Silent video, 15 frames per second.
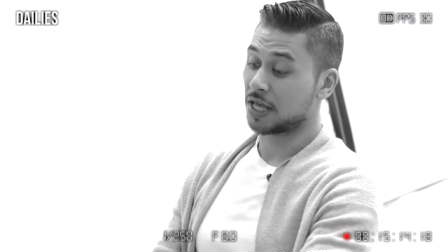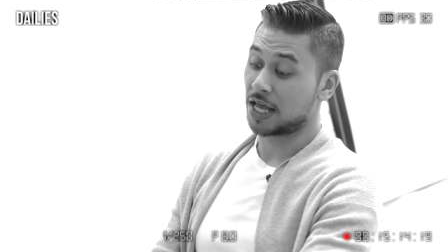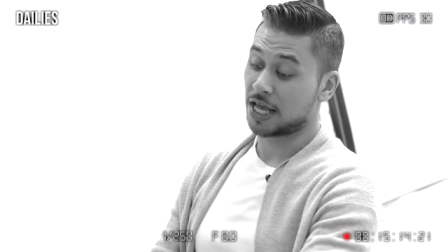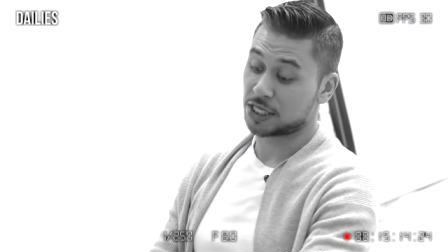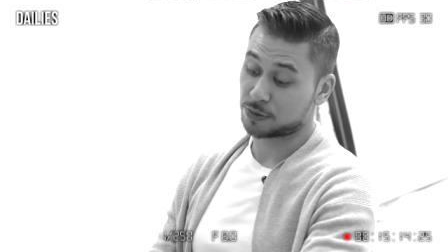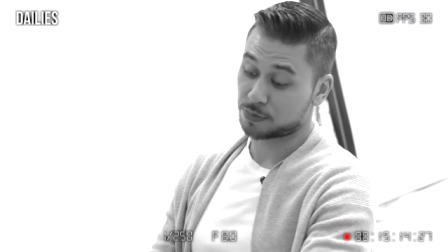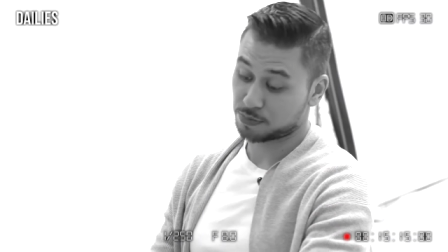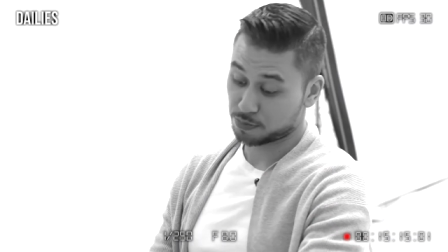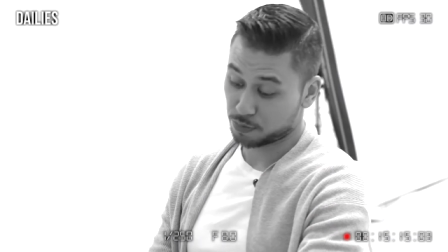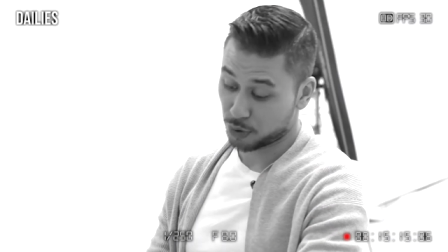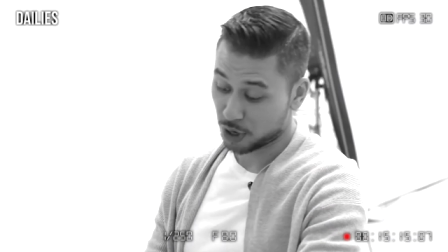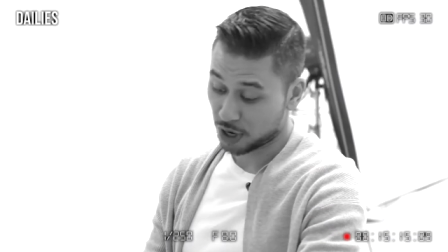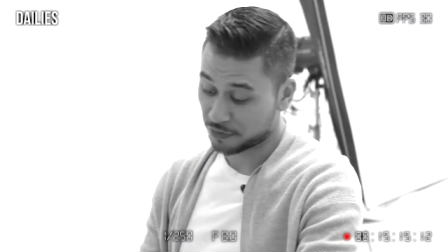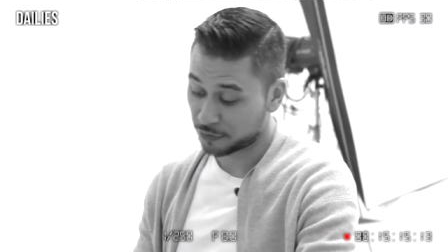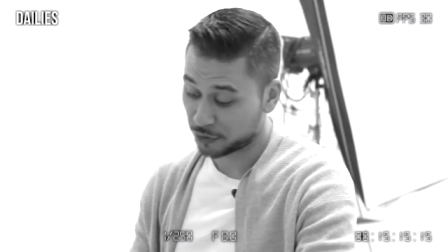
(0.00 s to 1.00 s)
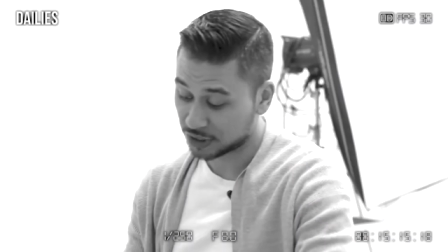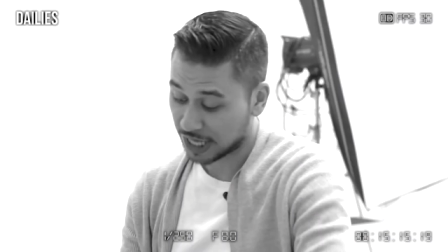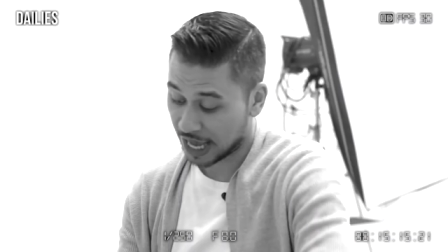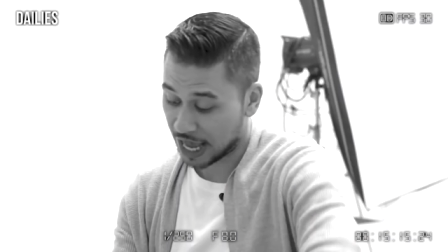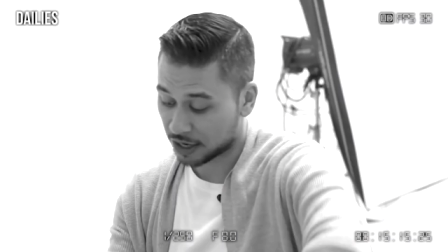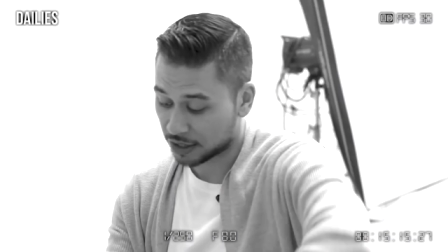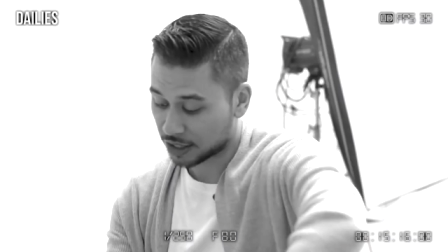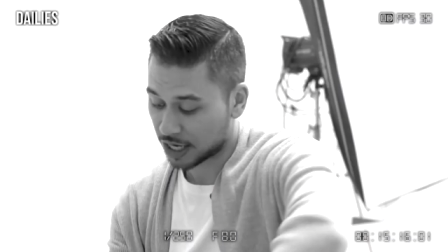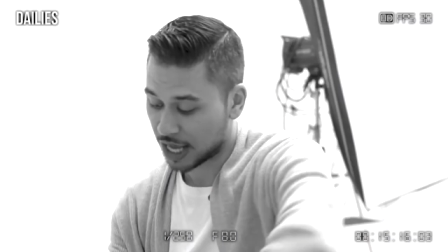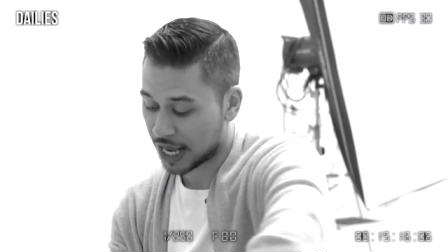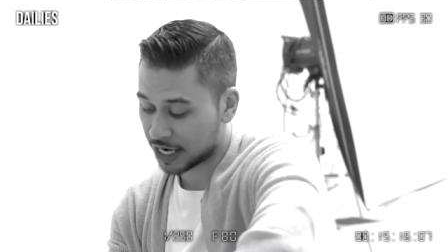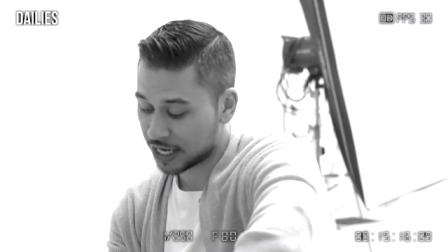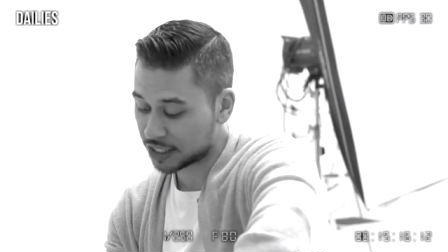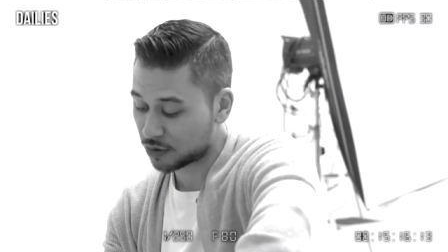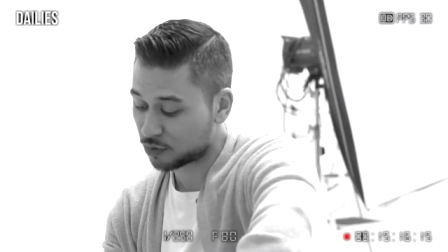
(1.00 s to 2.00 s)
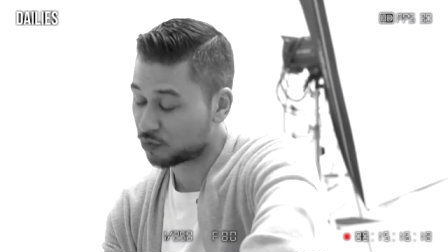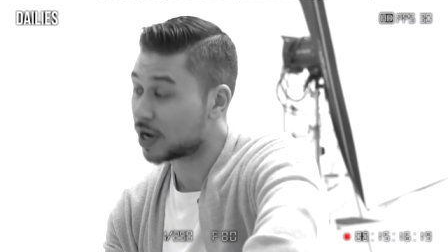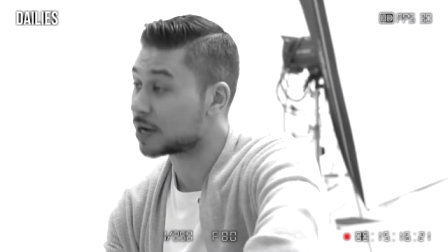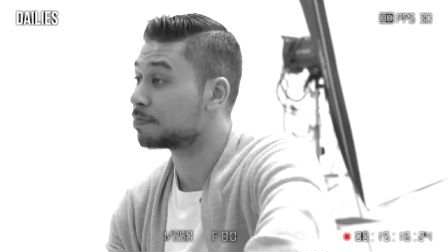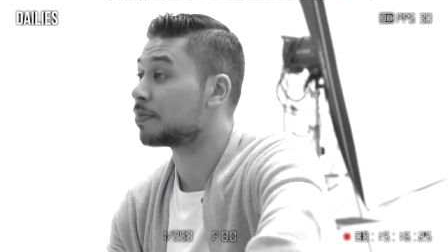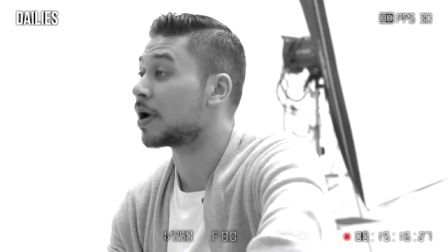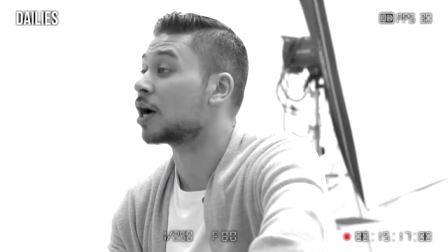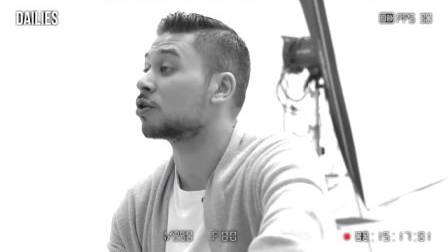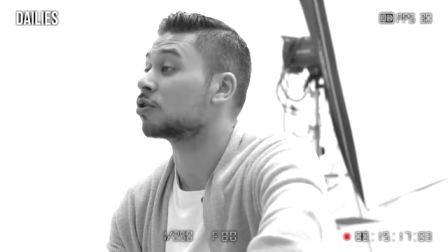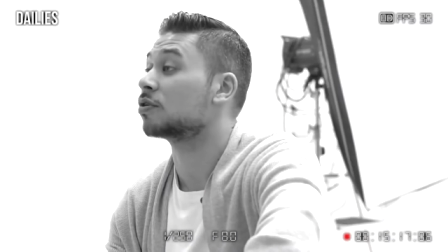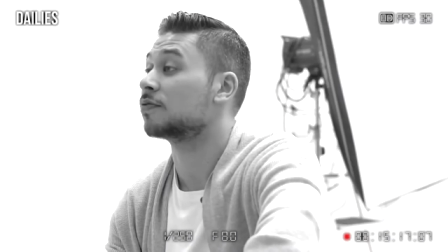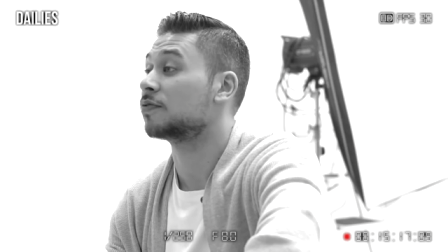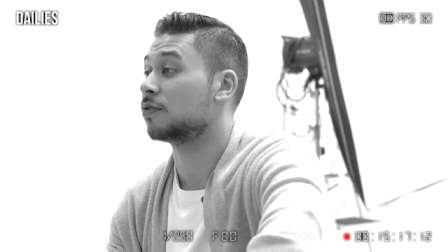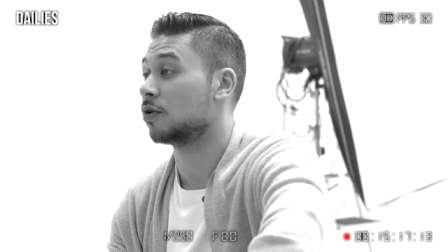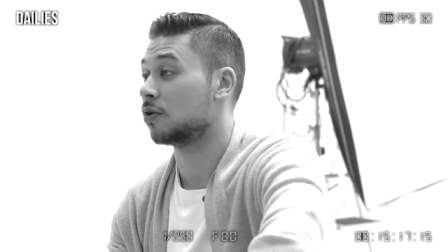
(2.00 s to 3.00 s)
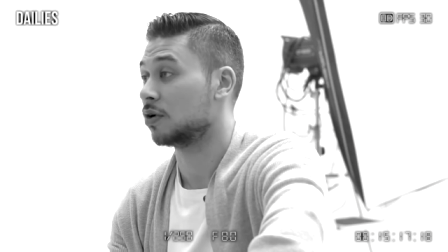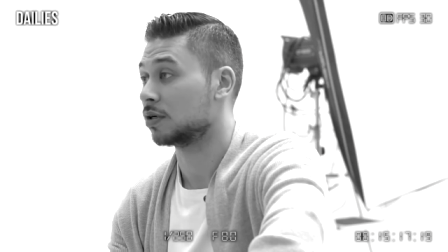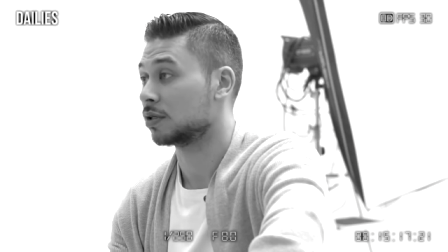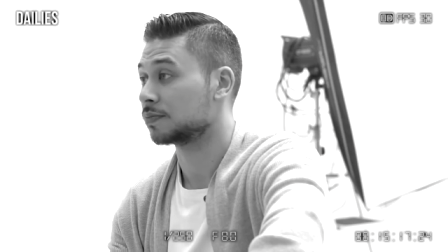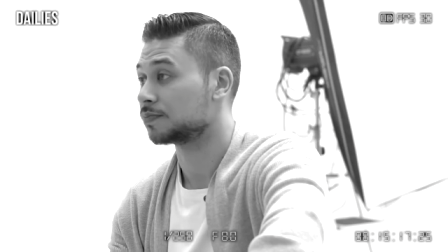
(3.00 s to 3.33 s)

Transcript: has put her foot down, and there's a red button on the floor,